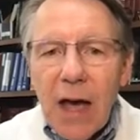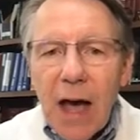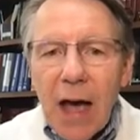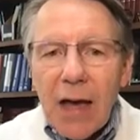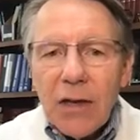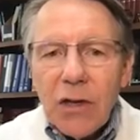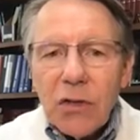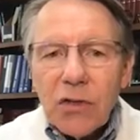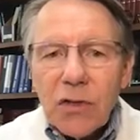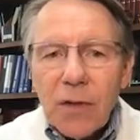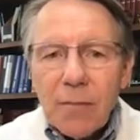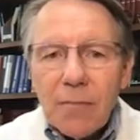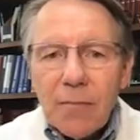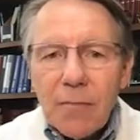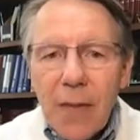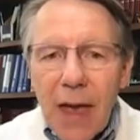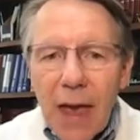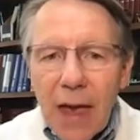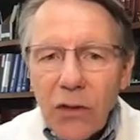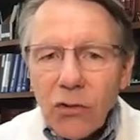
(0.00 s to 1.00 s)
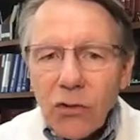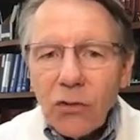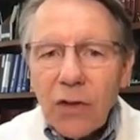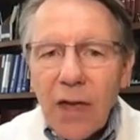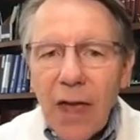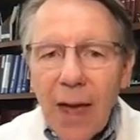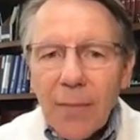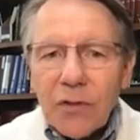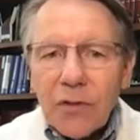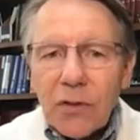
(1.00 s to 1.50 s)
I use a manual
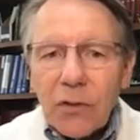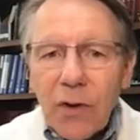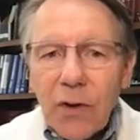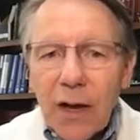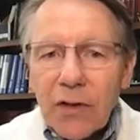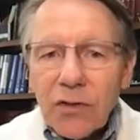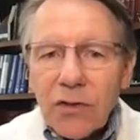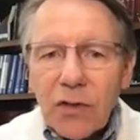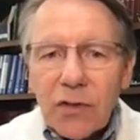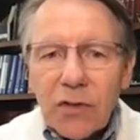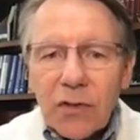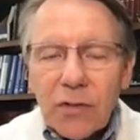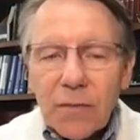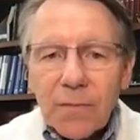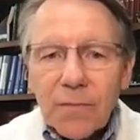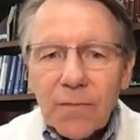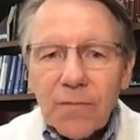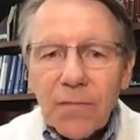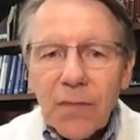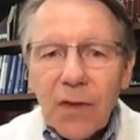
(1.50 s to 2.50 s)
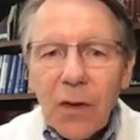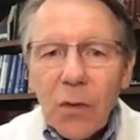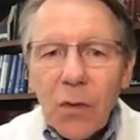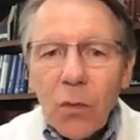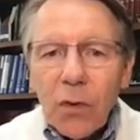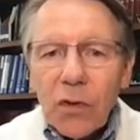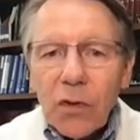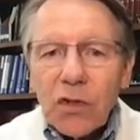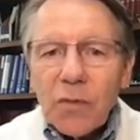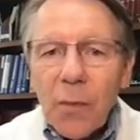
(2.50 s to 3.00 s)
capsulorhexis
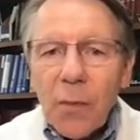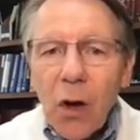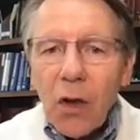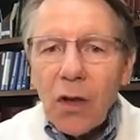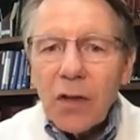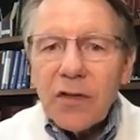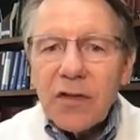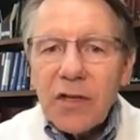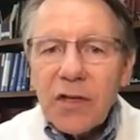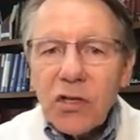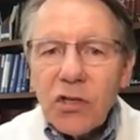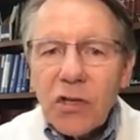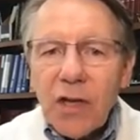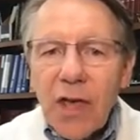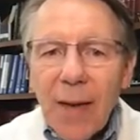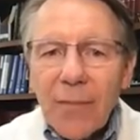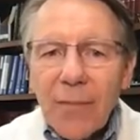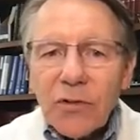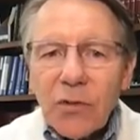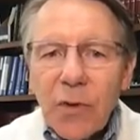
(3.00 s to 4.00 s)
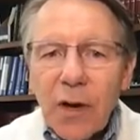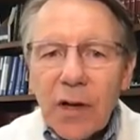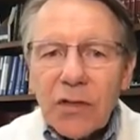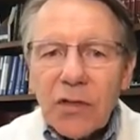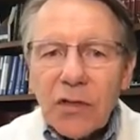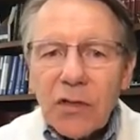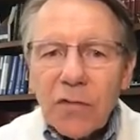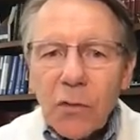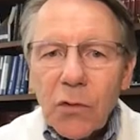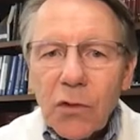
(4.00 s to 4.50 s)
with a small incision
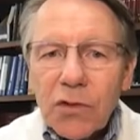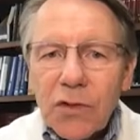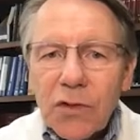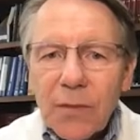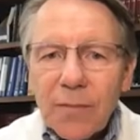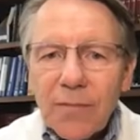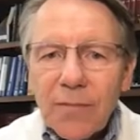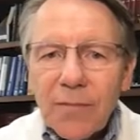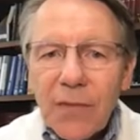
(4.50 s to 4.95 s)
capsulorhexis forceps.